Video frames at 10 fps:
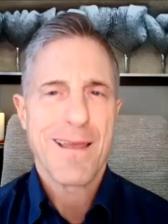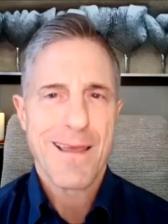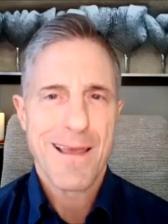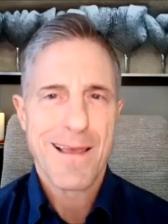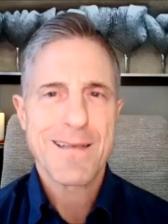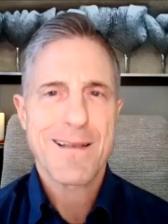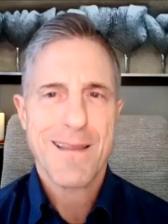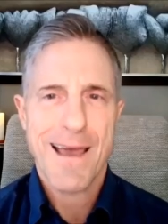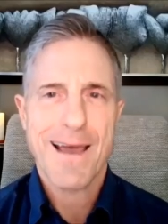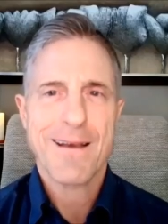Isn't
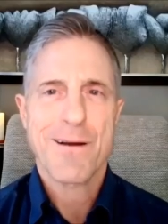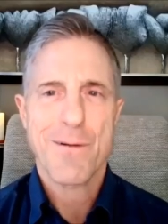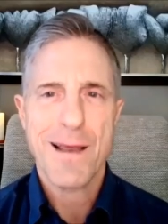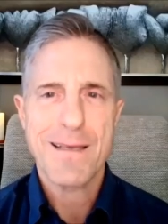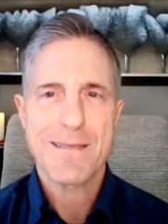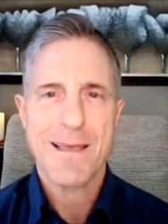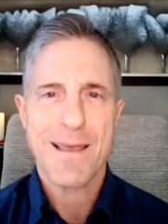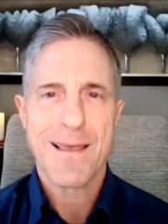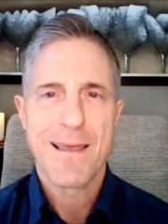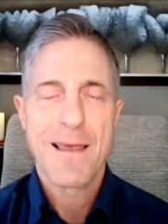that crazy?
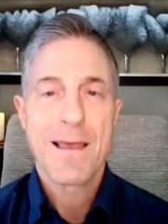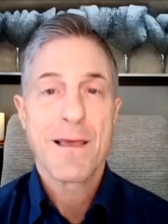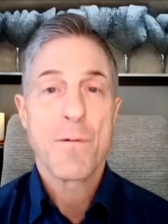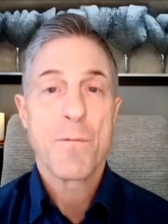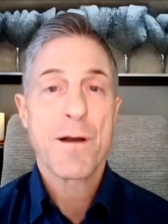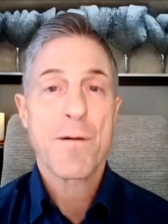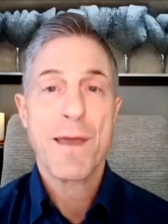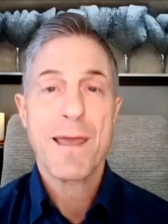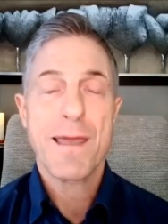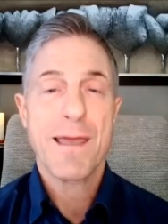We are
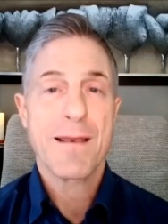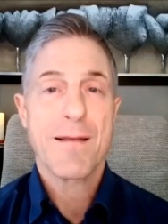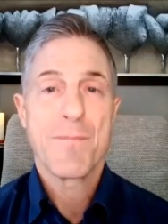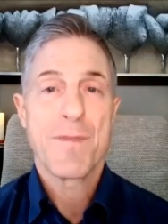emitting